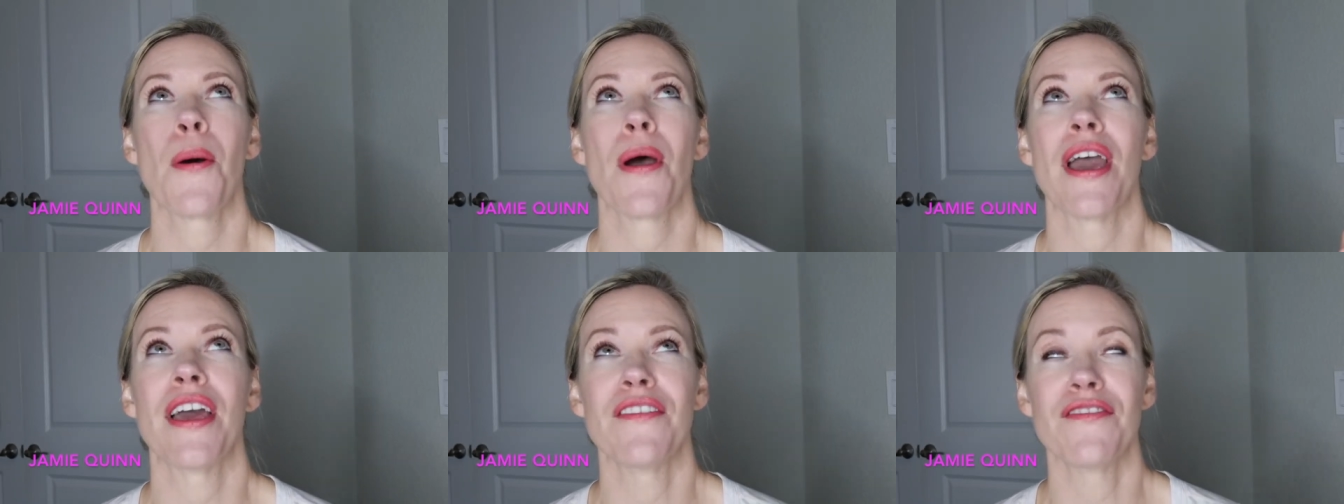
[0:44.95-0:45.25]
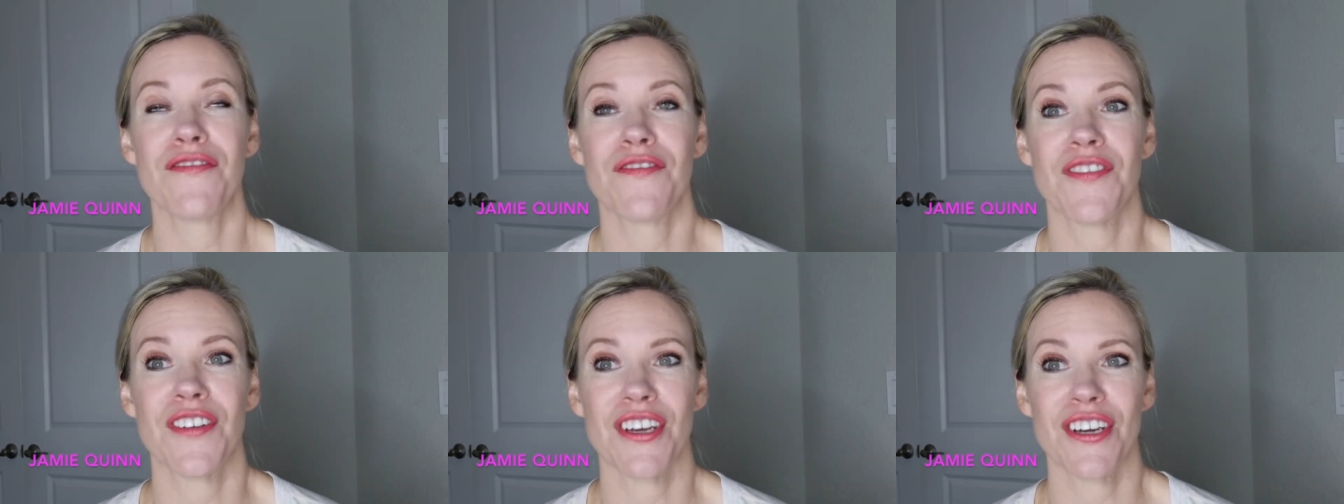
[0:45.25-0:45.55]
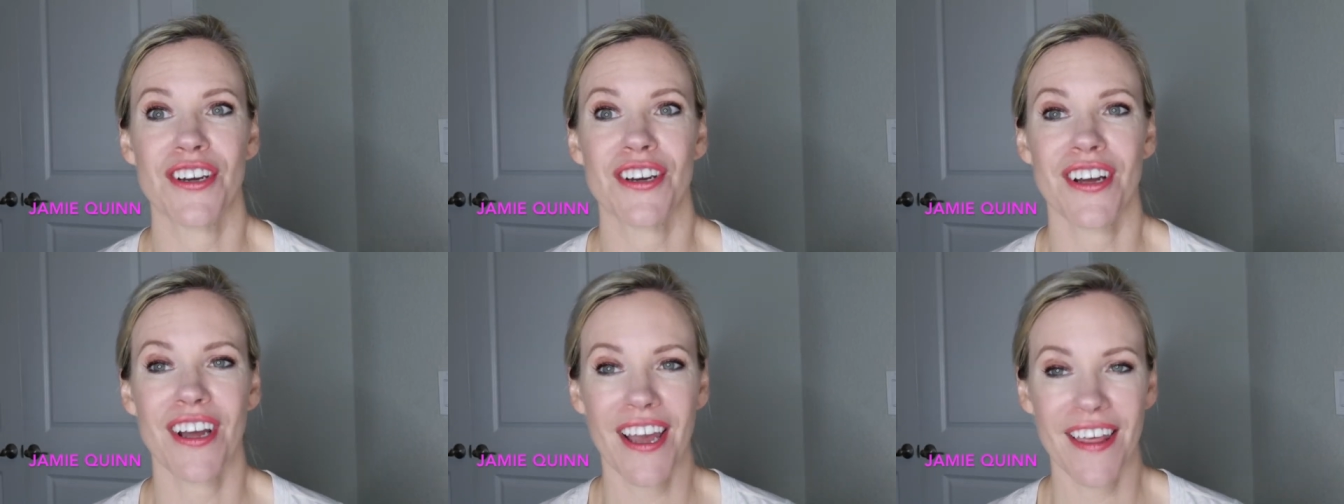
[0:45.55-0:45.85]
in
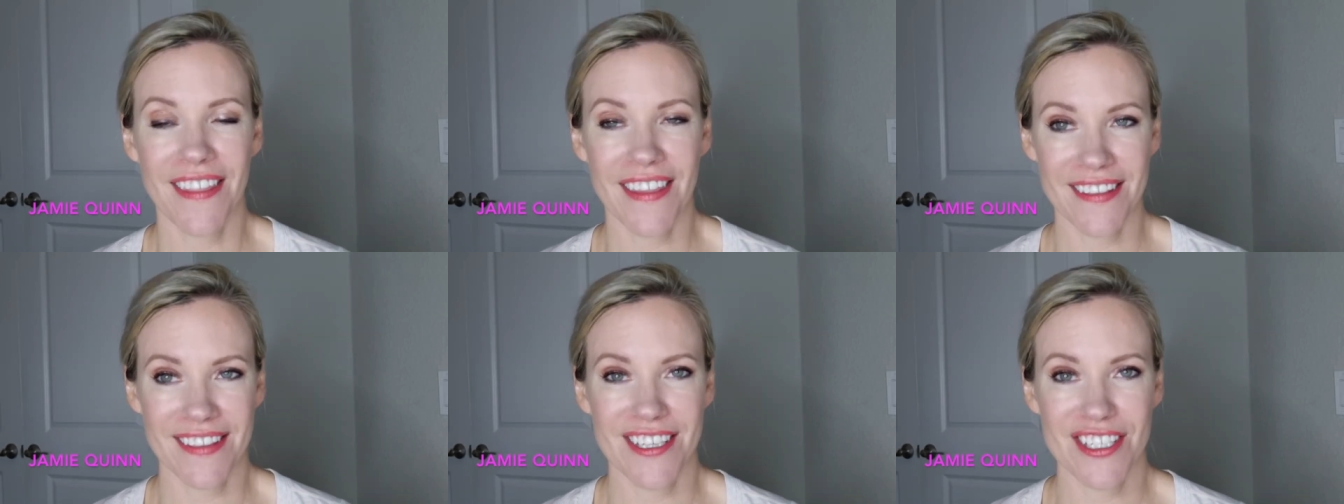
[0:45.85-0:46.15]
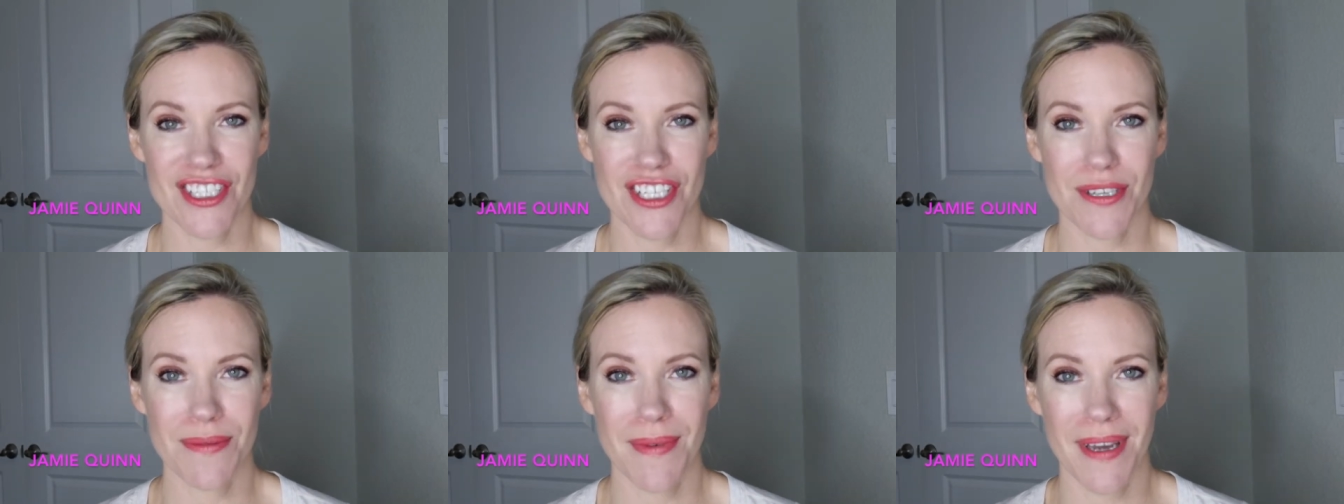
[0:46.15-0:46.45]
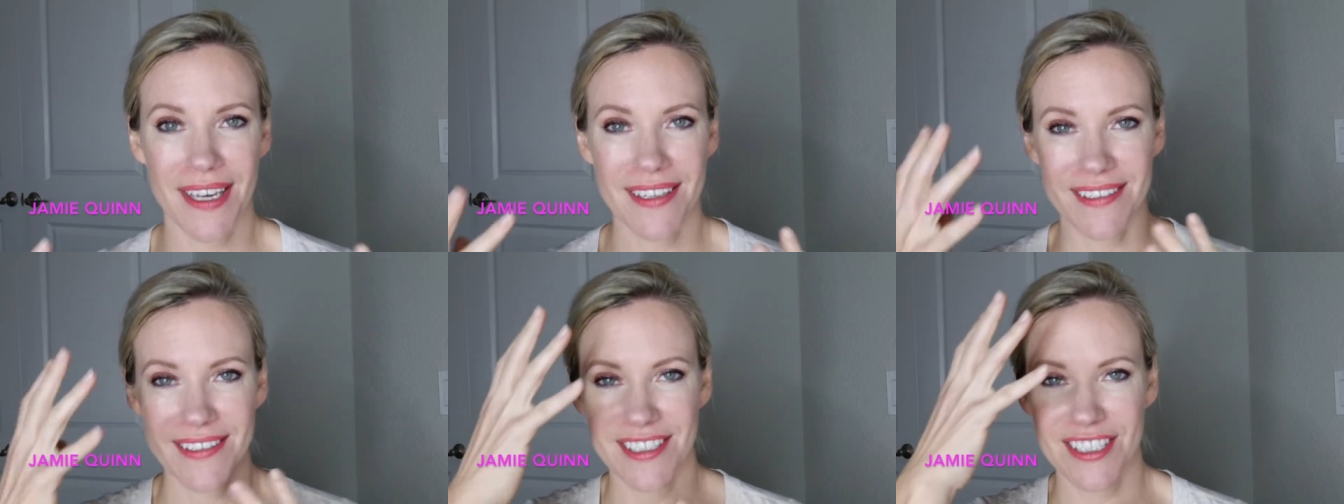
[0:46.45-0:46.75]
fear that the sheet
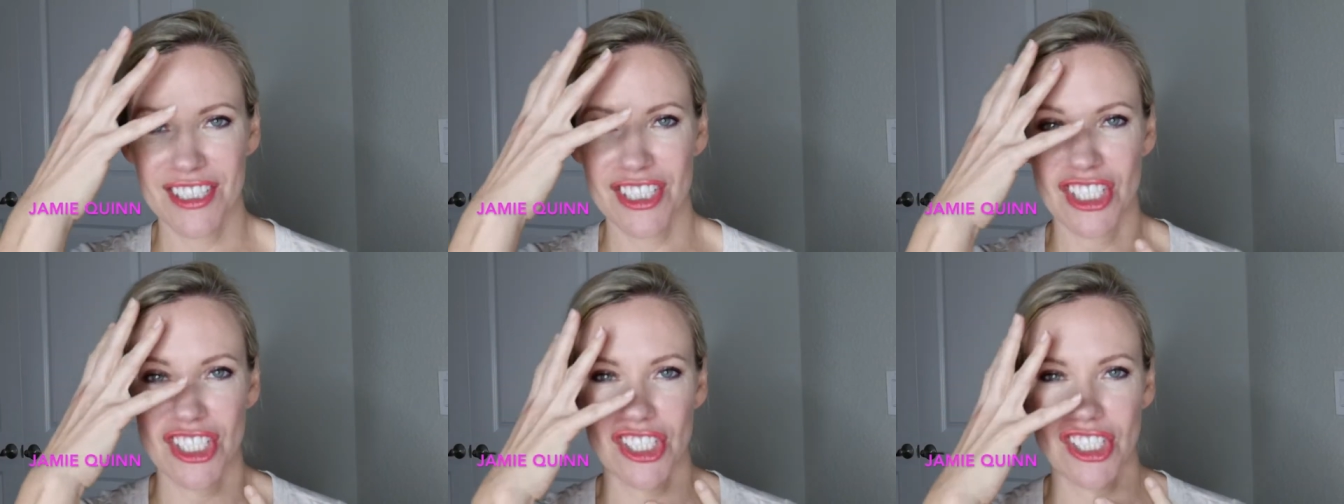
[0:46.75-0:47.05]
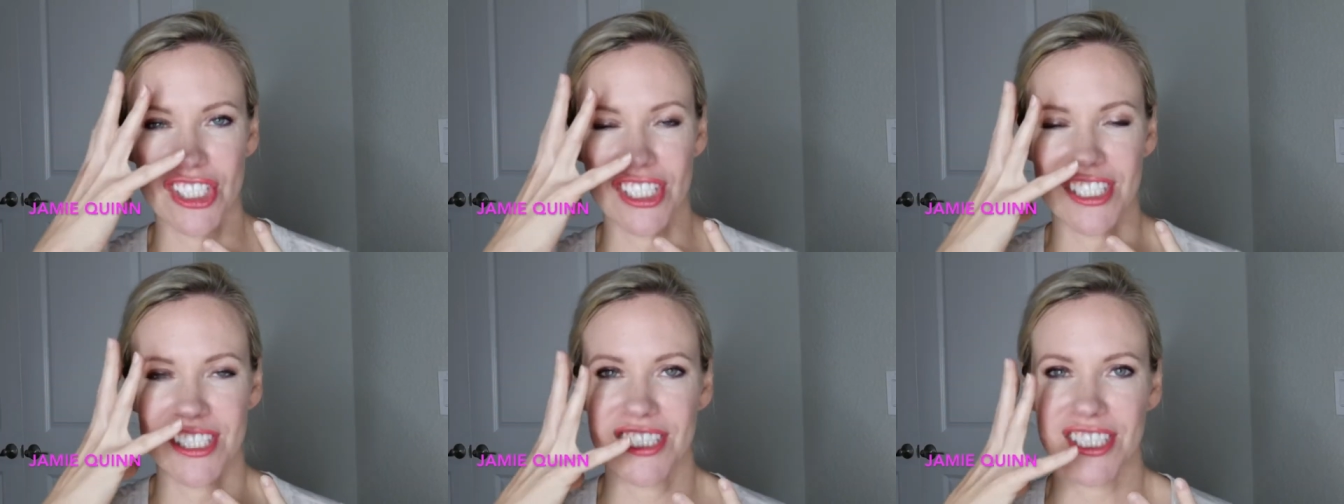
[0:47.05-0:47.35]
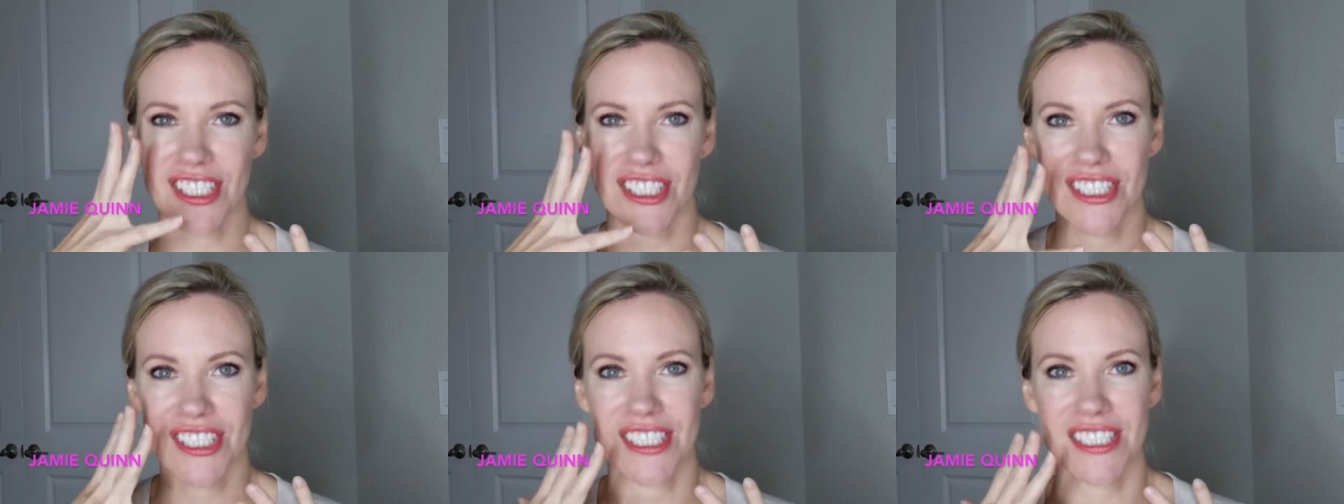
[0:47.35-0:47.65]
mask is just going to
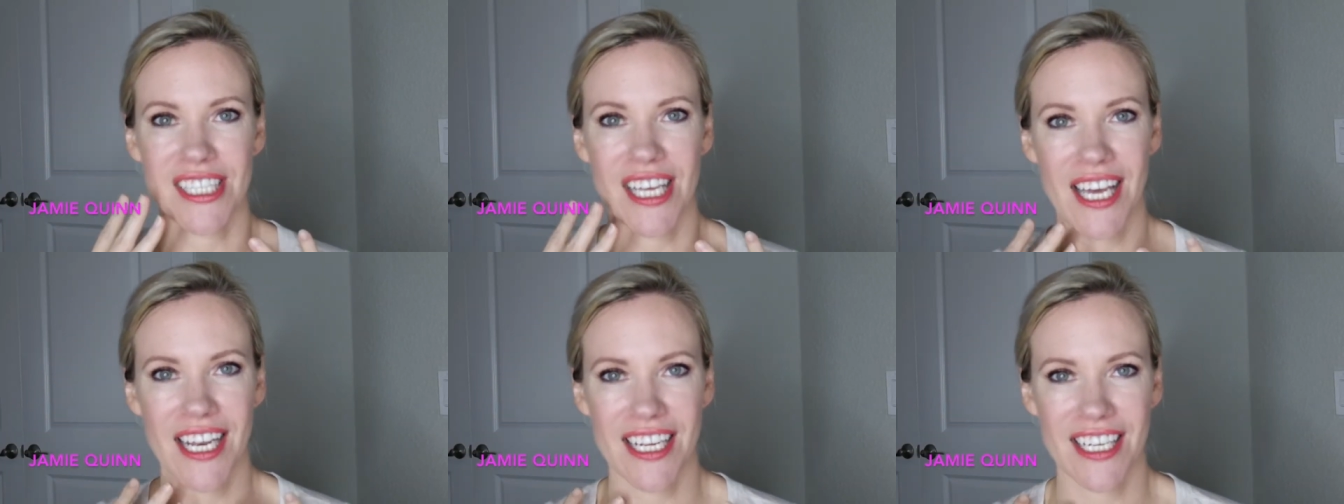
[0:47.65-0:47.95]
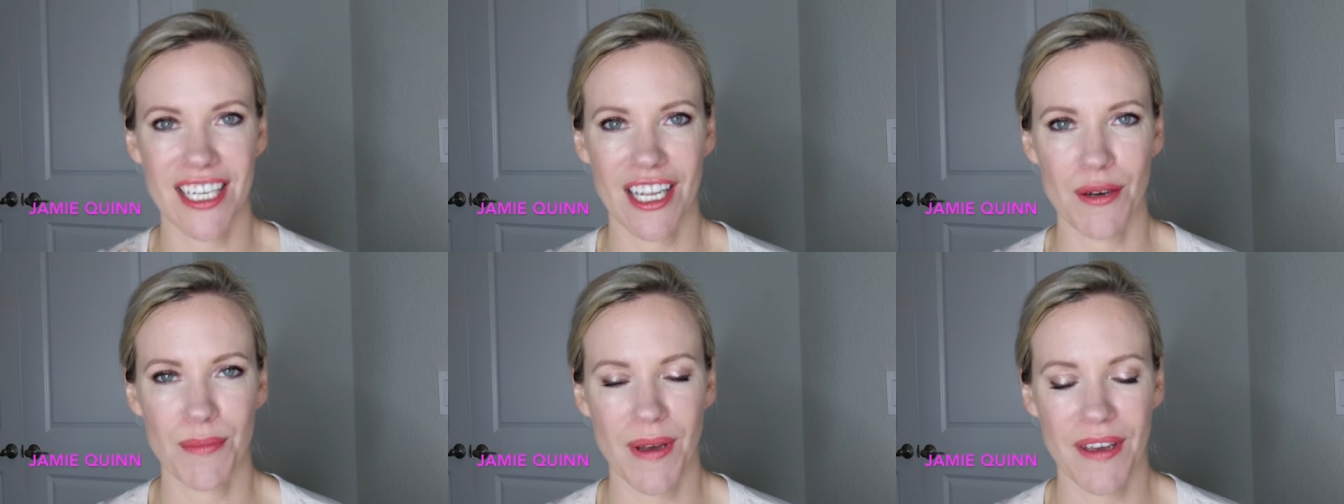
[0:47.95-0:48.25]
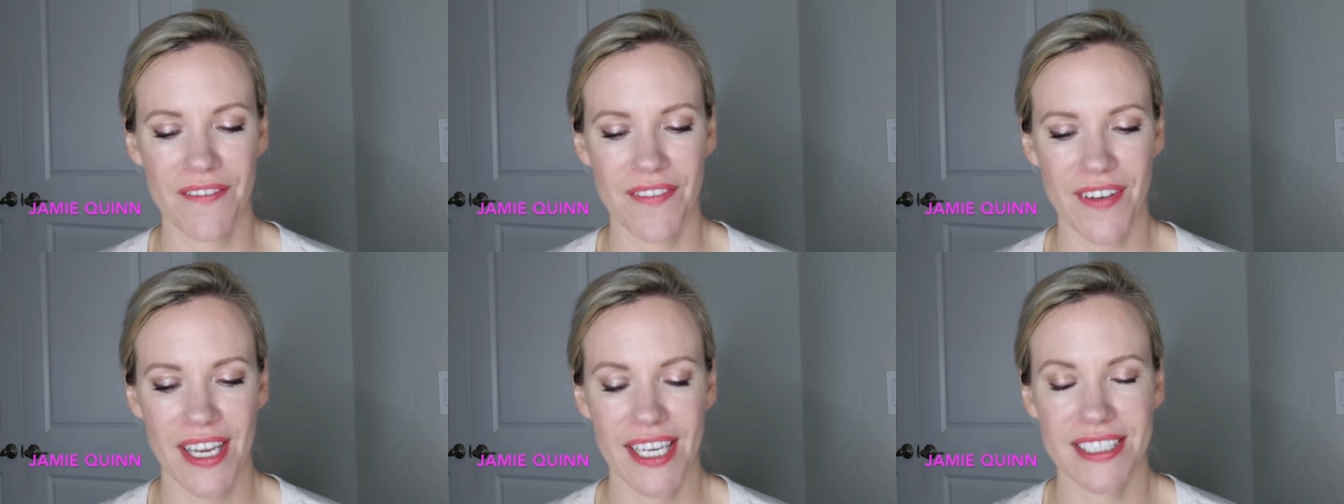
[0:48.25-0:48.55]
start sliding down
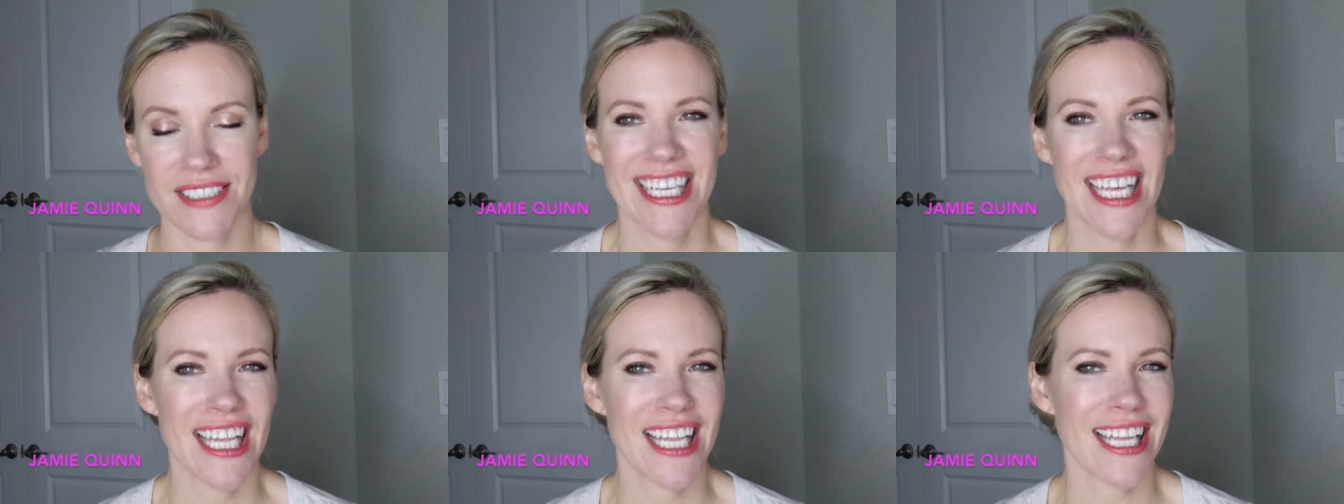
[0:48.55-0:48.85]
my face.